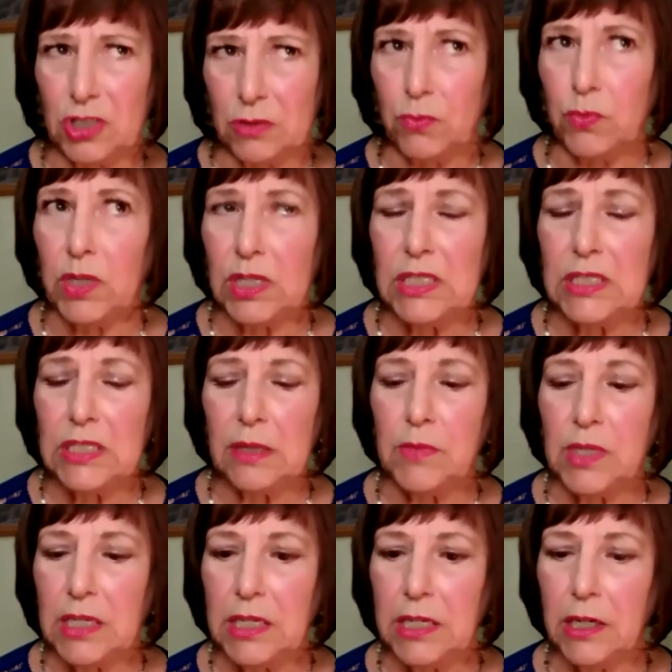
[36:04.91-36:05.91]
that there's really
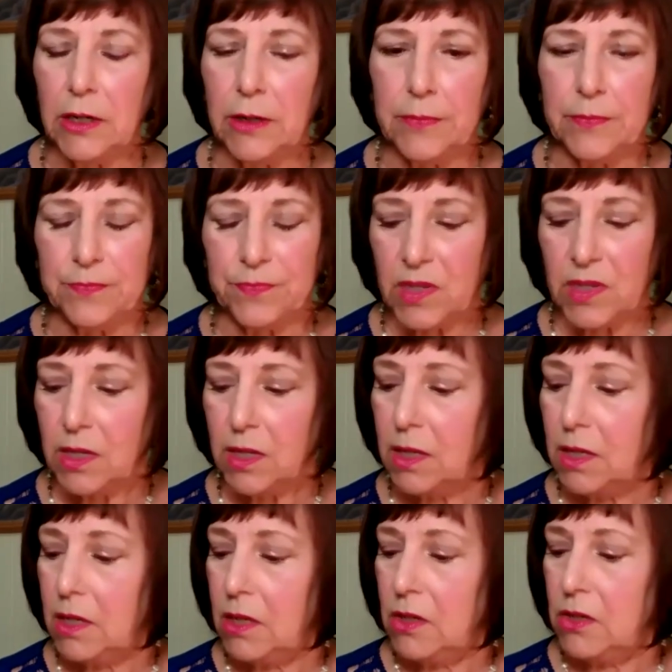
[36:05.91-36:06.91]
something here.
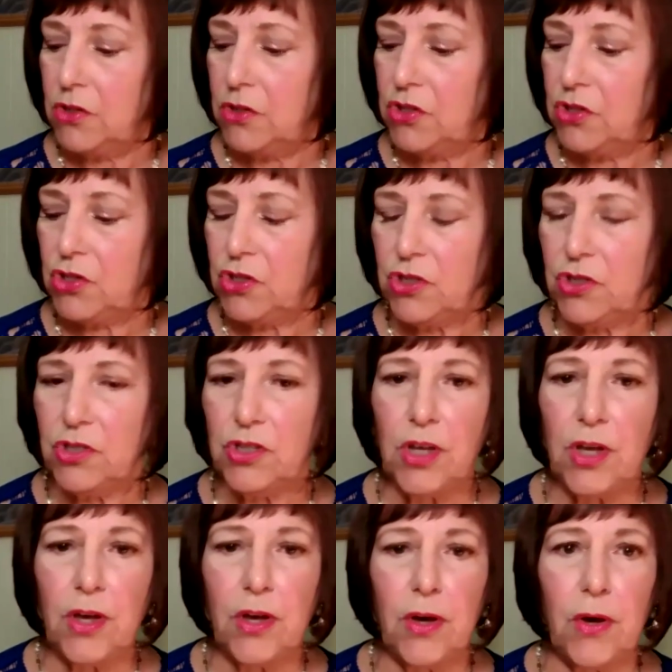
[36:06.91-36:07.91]

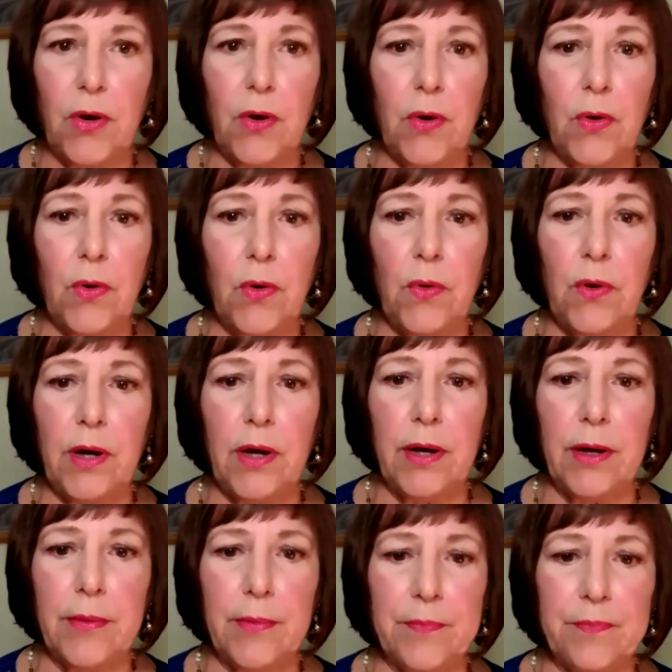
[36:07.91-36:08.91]
So
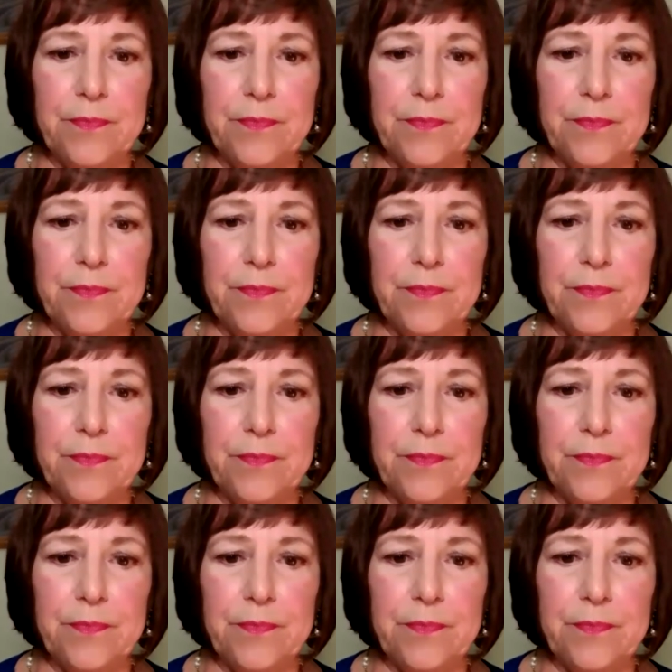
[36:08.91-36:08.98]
